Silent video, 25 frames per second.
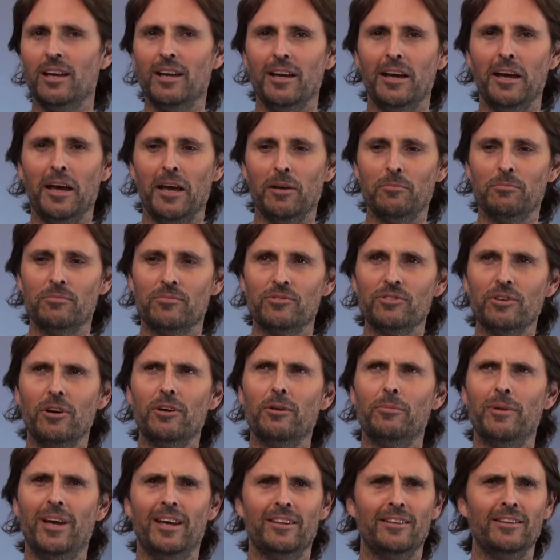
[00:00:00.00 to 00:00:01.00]
Um, sorry
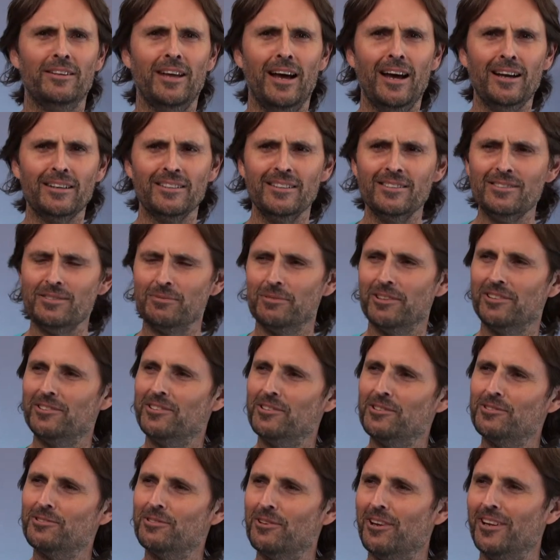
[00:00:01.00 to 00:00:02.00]
about the darkness. We
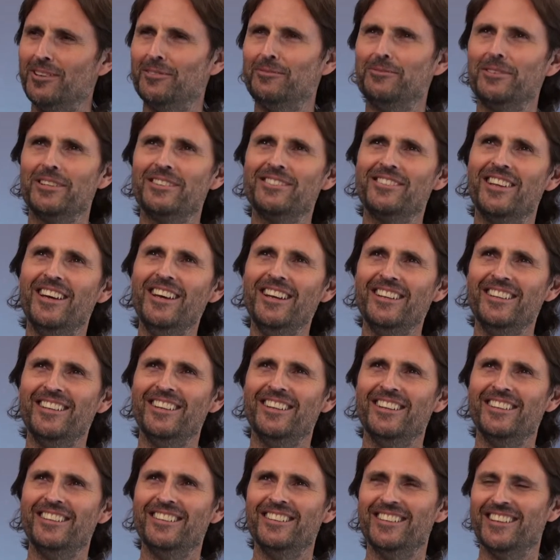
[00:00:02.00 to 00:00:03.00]
just tried to fix that.
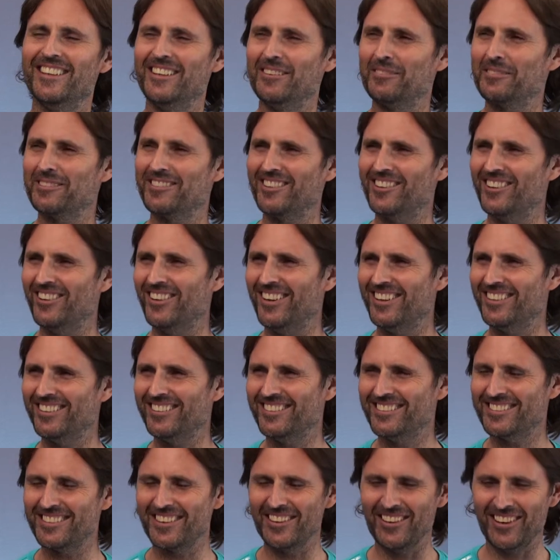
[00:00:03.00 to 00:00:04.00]
That uh, was a light
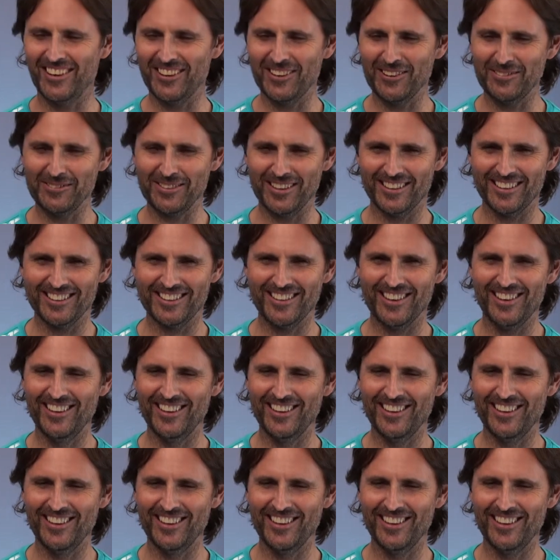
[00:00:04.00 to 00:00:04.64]
just going off at the